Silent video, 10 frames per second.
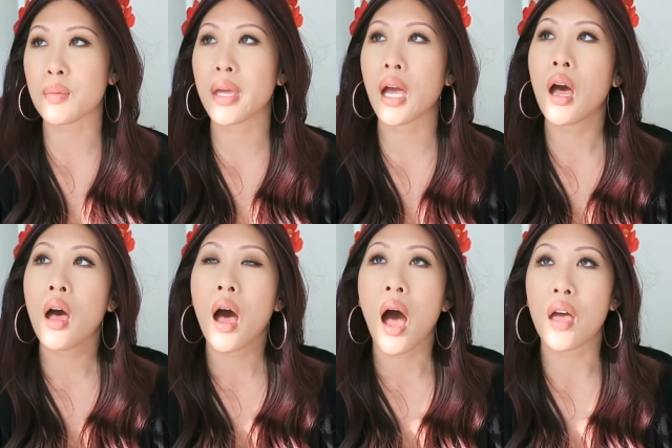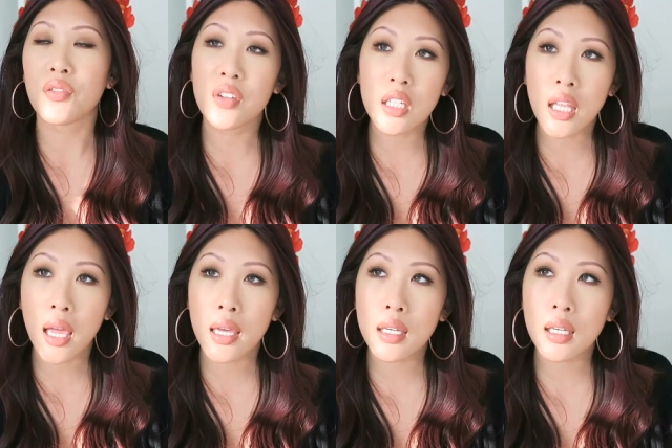I'm like, I feel
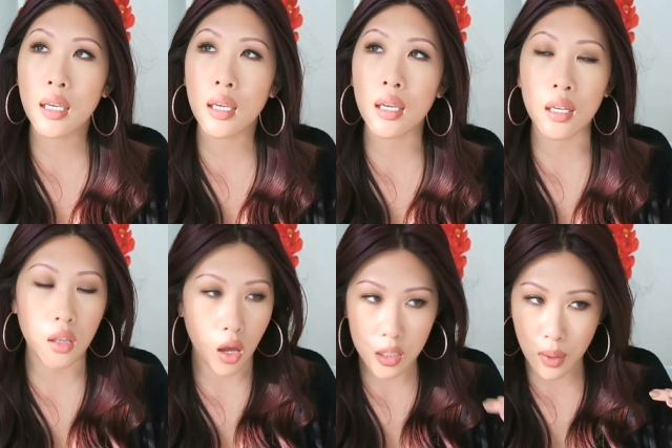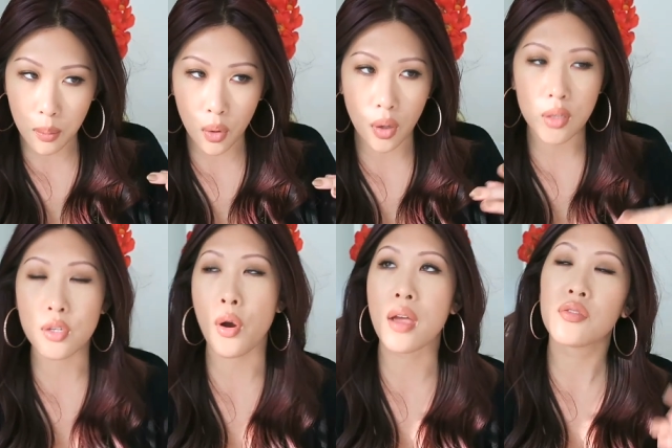like it clogs my
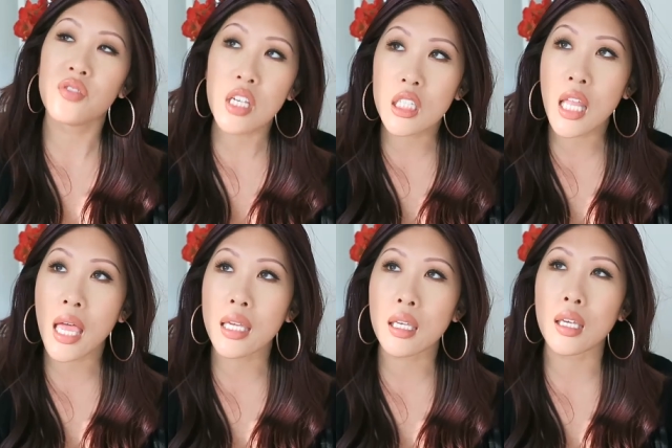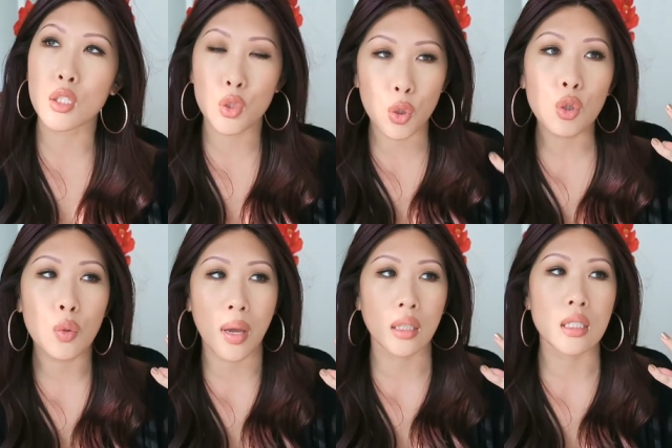pores or I feel like it's too
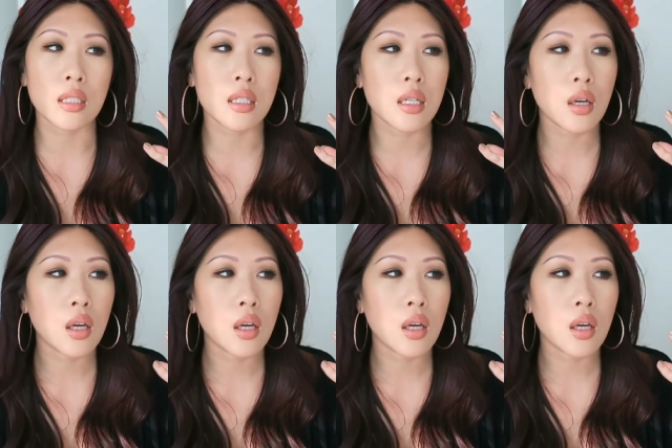humectant.